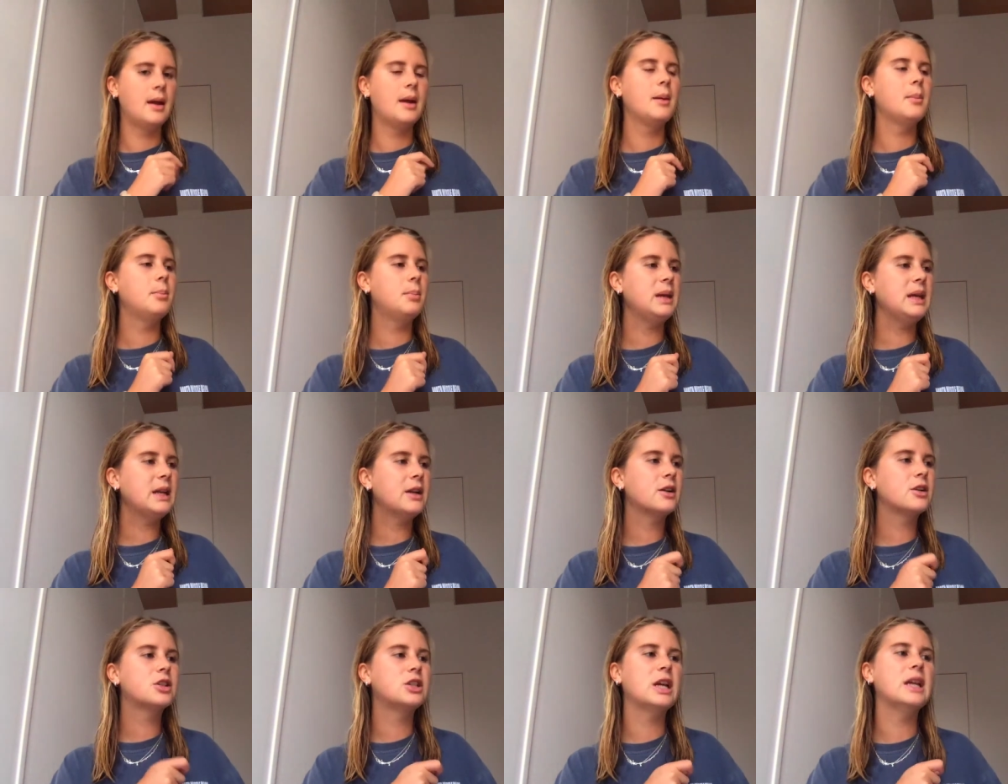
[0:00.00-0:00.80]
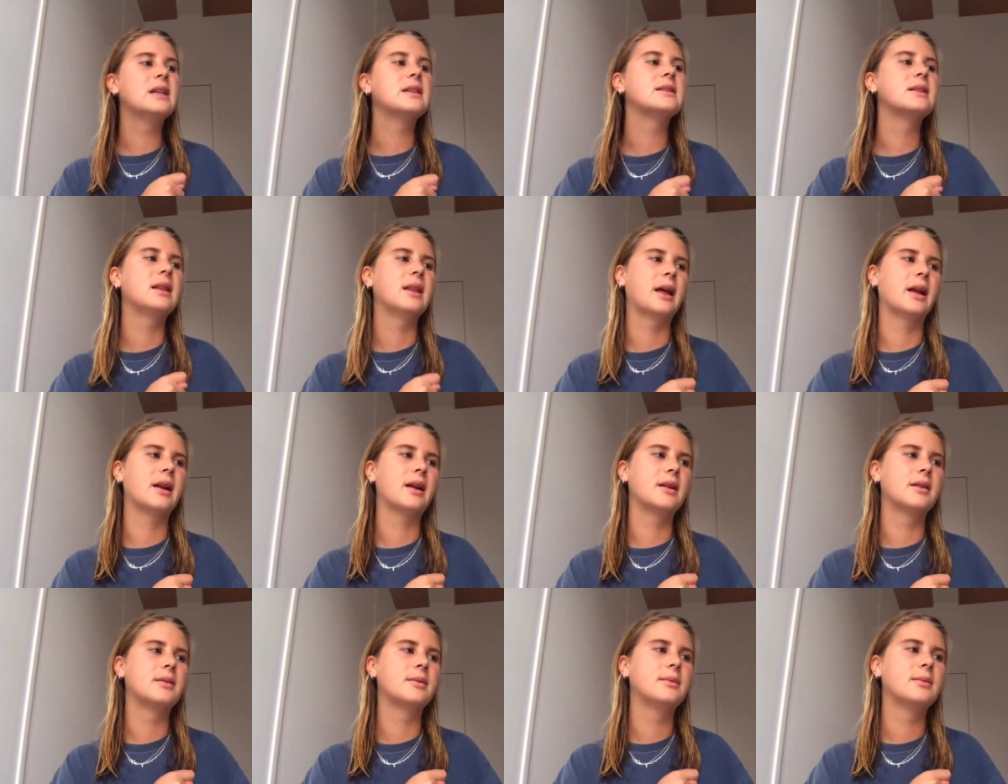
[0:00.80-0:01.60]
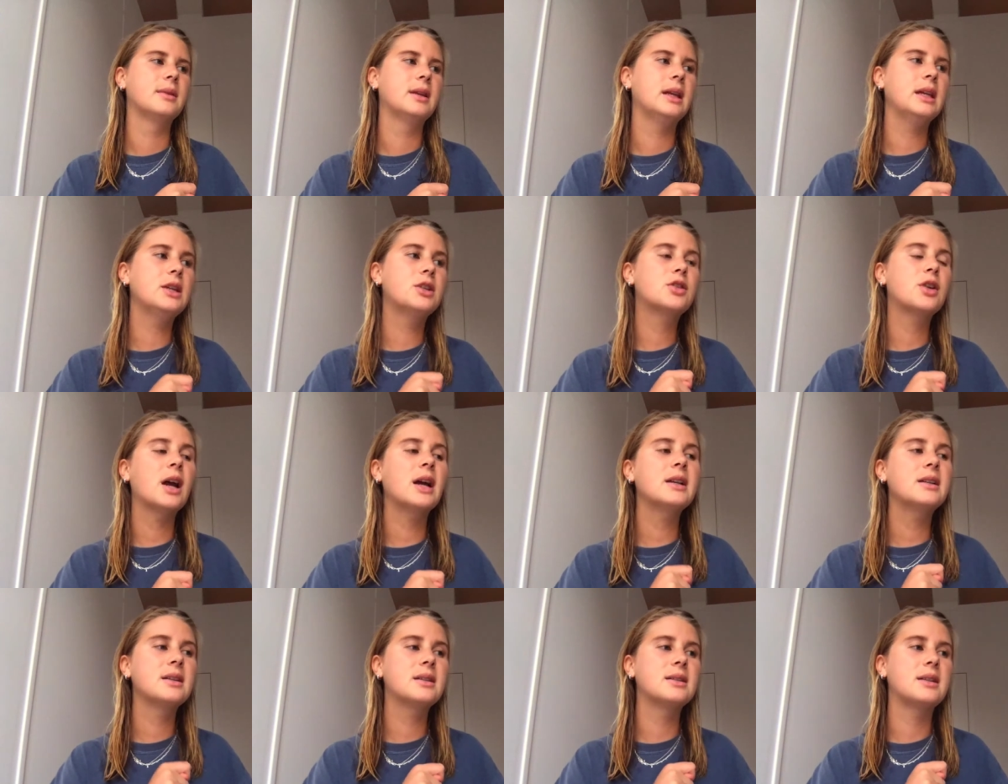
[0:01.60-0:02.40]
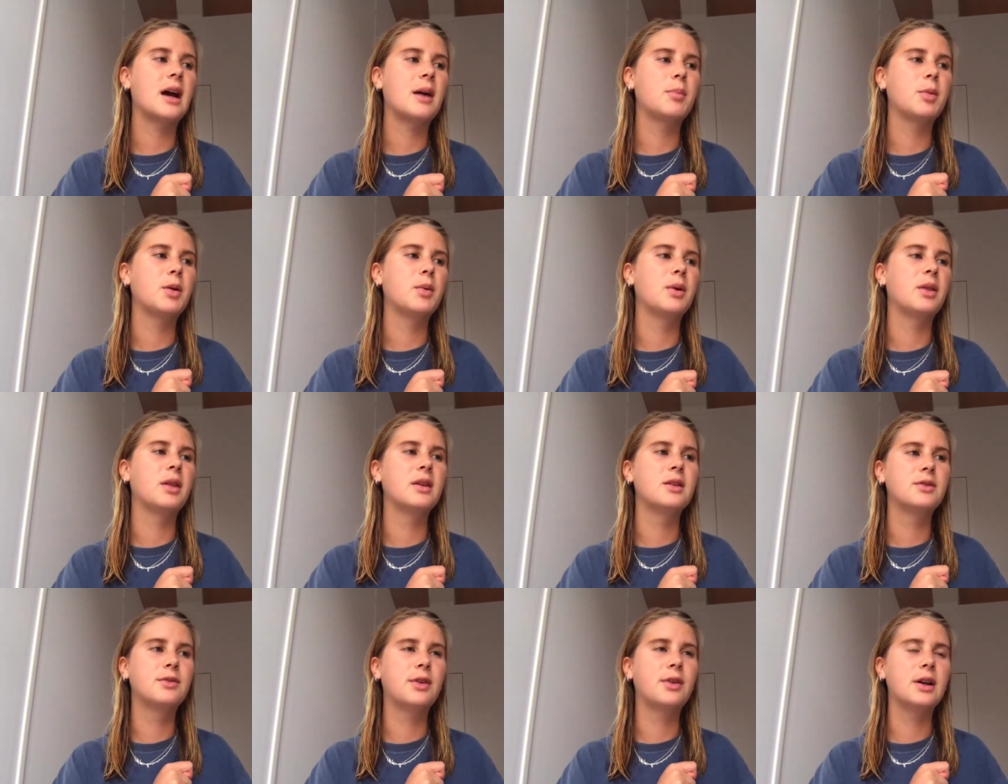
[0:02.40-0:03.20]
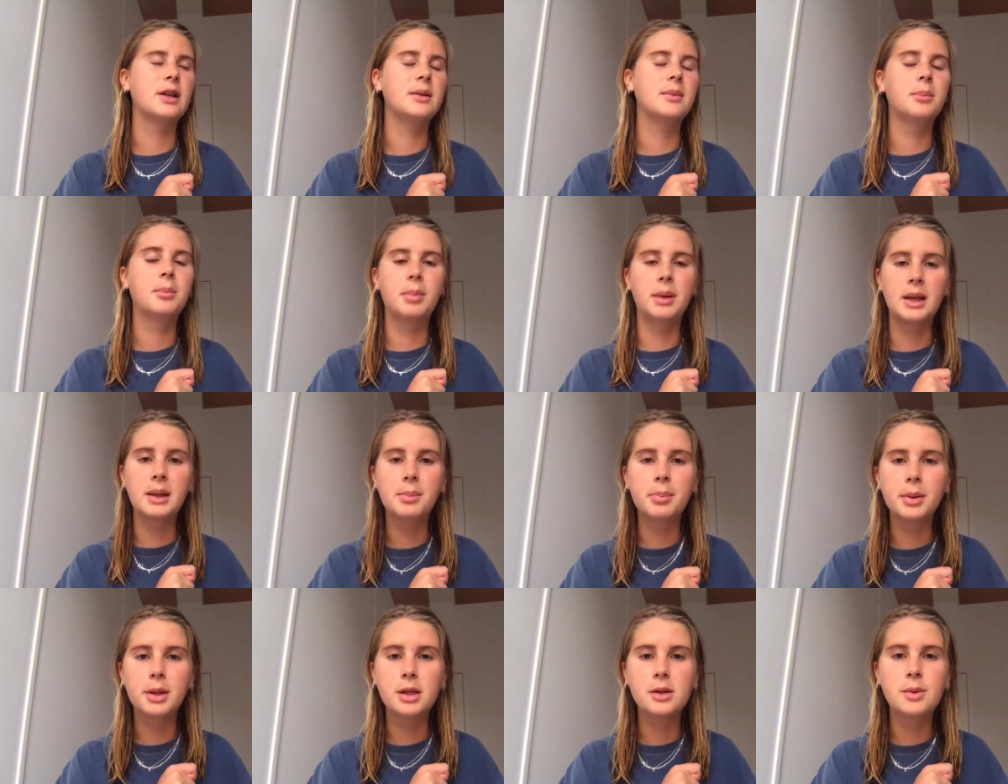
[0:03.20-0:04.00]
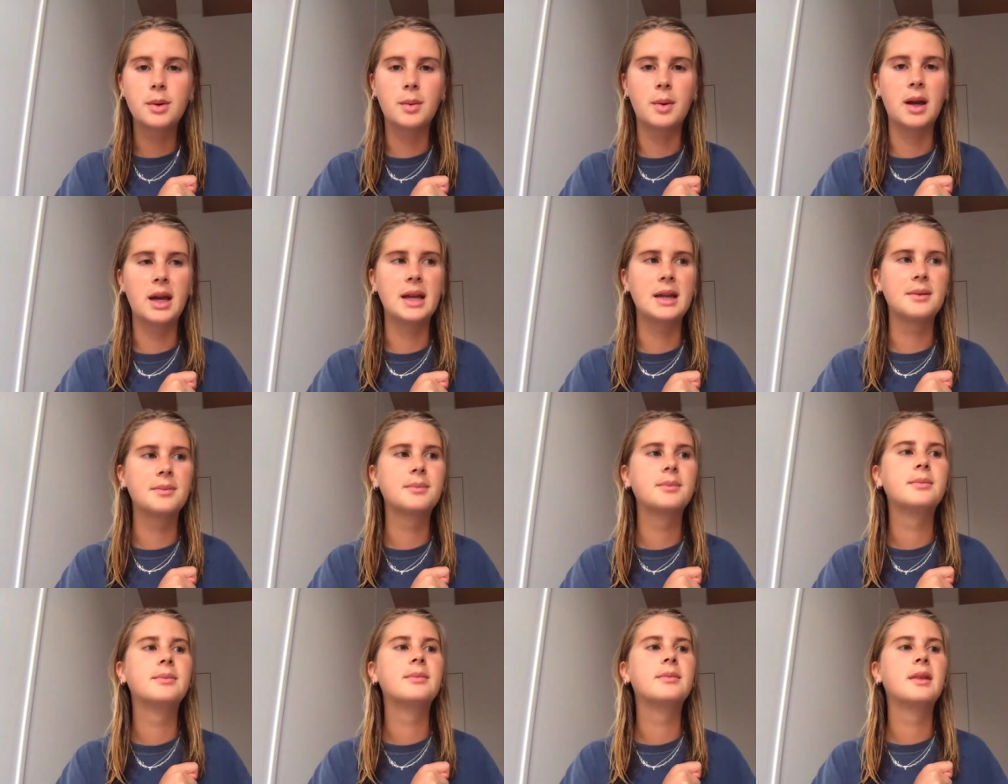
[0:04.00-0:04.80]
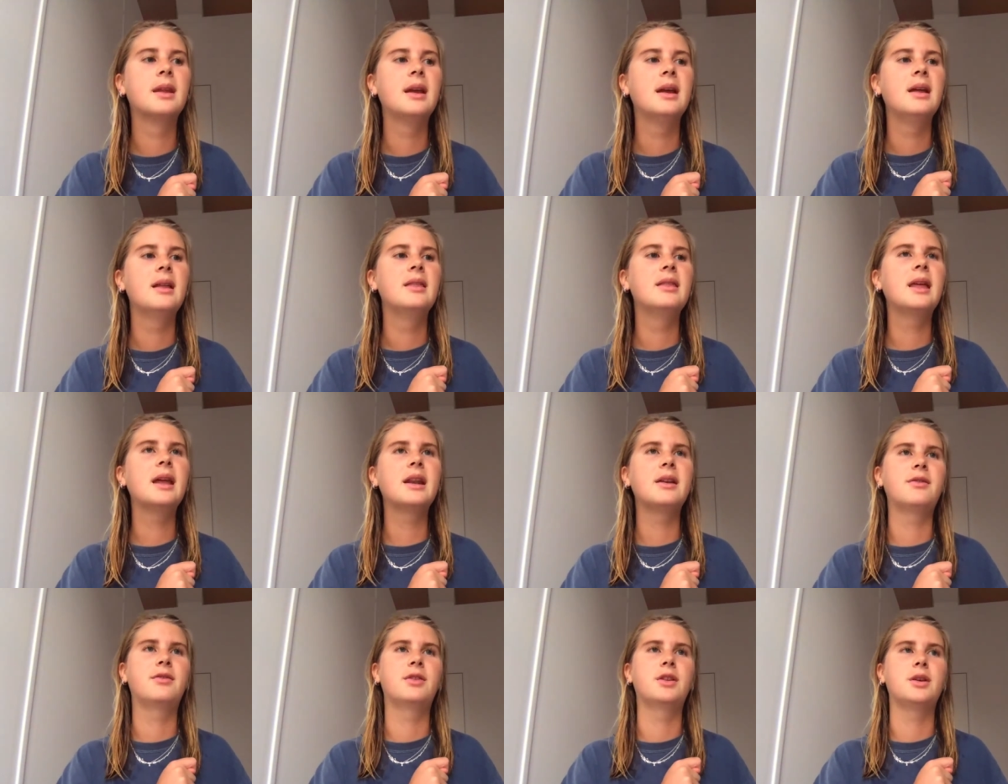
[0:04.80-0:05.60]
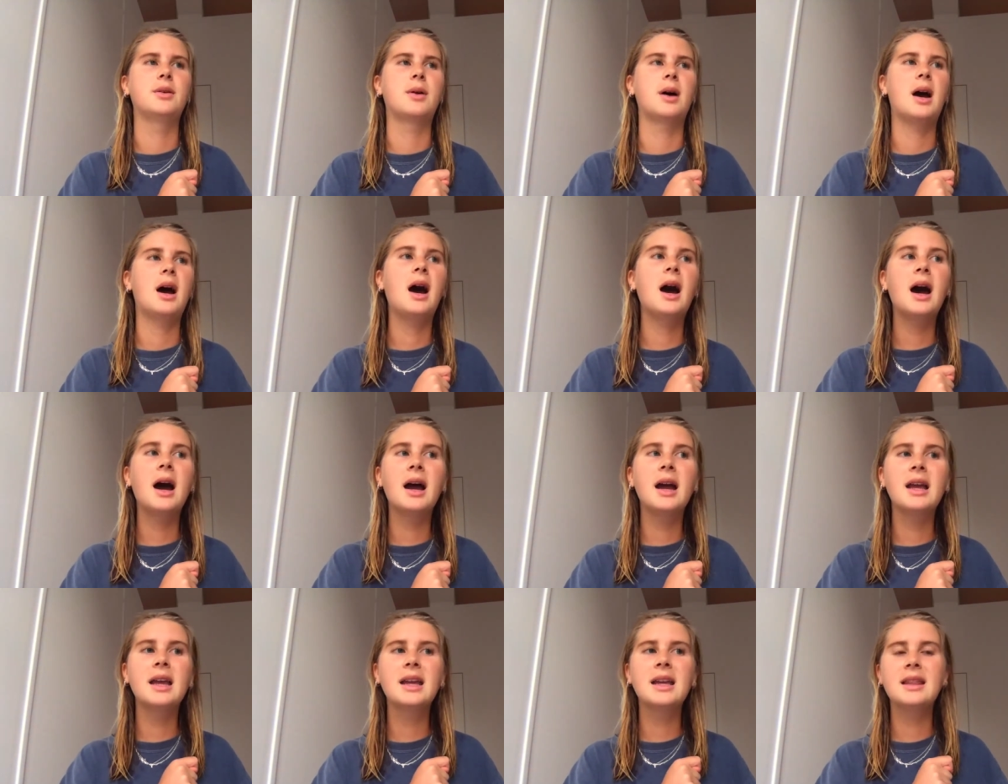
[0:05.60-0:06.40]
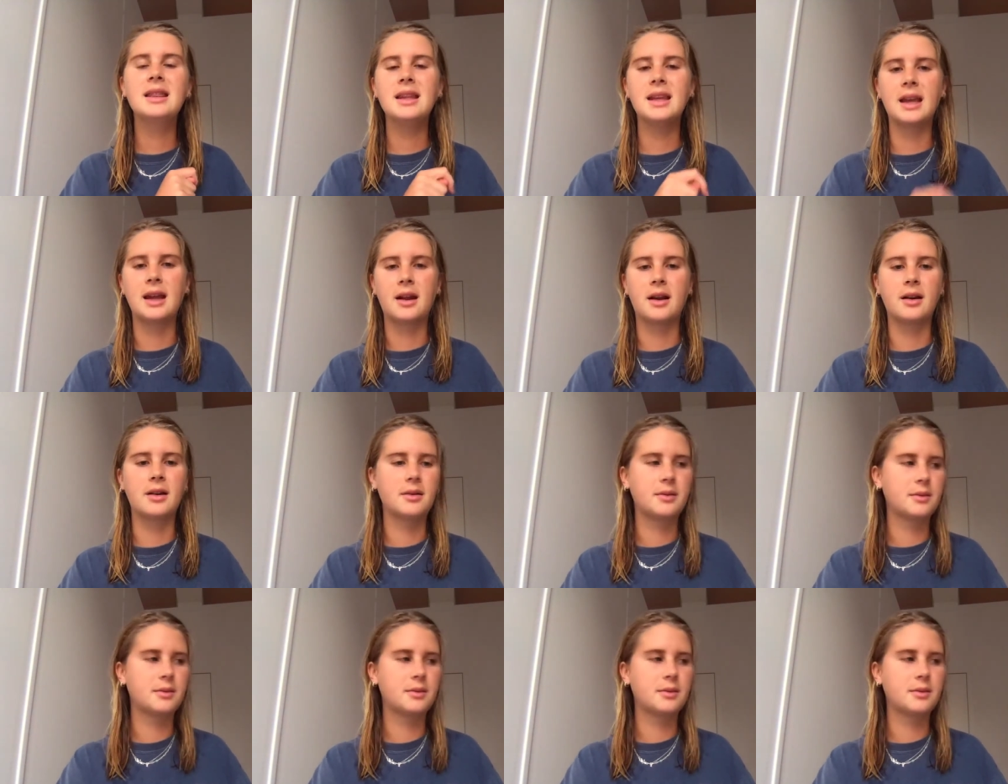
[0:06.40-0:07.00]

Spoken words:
Peter chased the letter. He tried to stop it with his foot, but it blew away. Then it flew high in the air